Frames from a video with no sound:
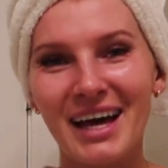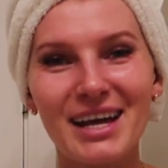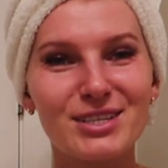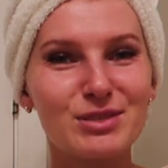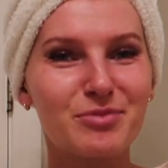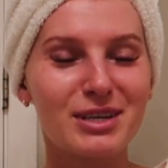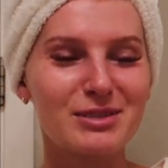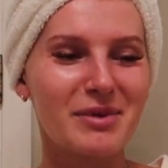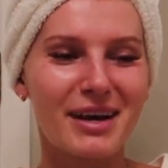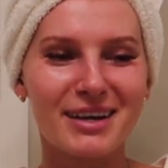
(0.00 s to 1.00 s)
it just
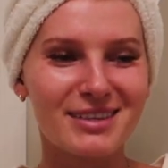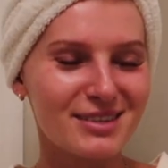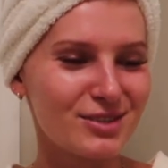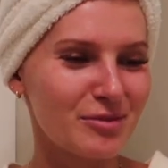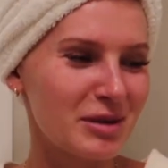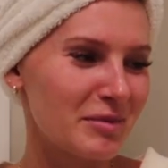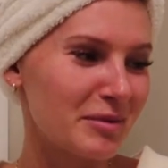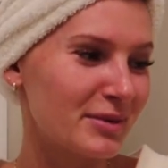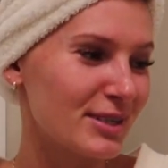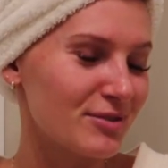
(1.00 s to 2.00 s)
brings back so many memories.